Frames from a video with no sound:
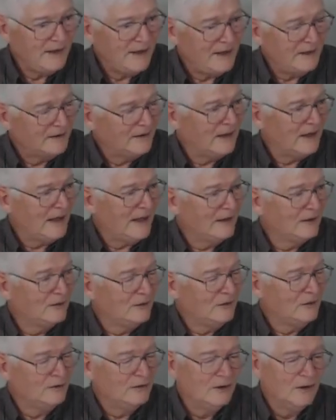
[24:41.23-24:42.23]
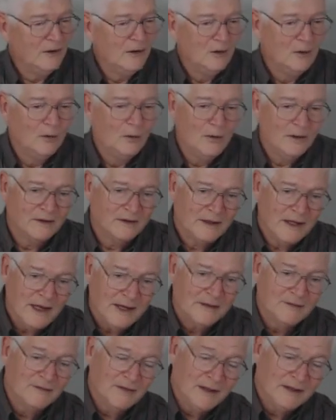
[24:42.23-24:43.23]
And I learned what
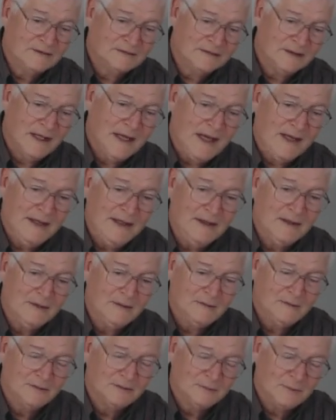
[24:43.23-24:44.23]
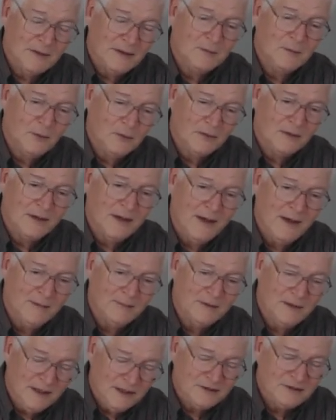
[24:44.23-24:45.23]
kind of things I need to spend more
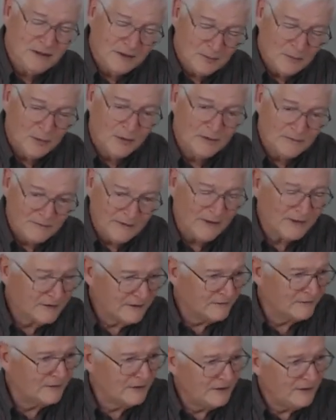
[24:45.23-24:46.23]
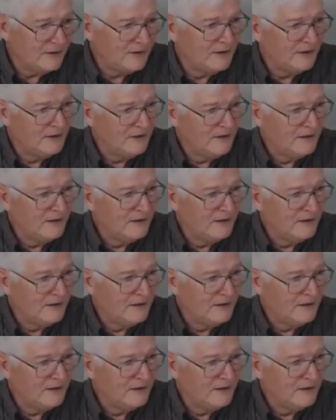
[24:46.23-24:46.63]
time teaching more effectively.